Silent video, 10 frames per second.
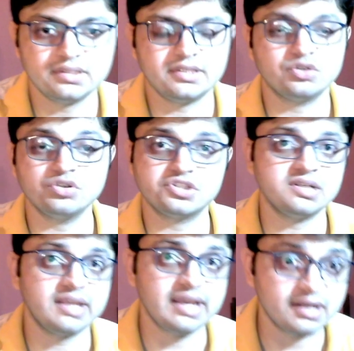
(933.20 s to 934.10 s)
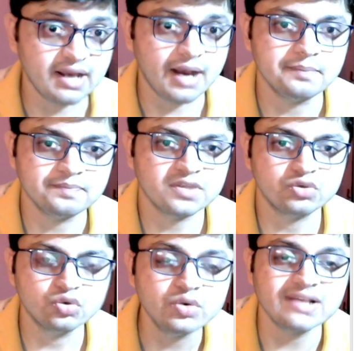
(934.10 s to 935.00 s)
A question can come.
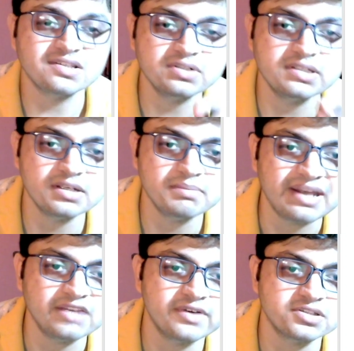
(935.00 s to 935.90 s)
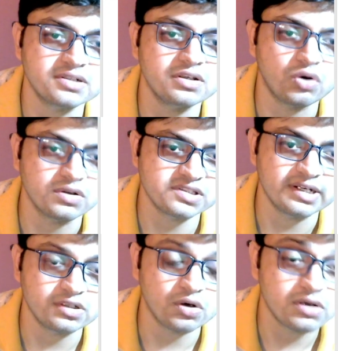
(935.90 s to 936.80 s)
Who has written Manufacturing
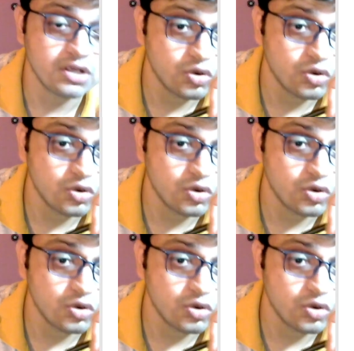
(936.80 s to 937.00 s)
Consent, or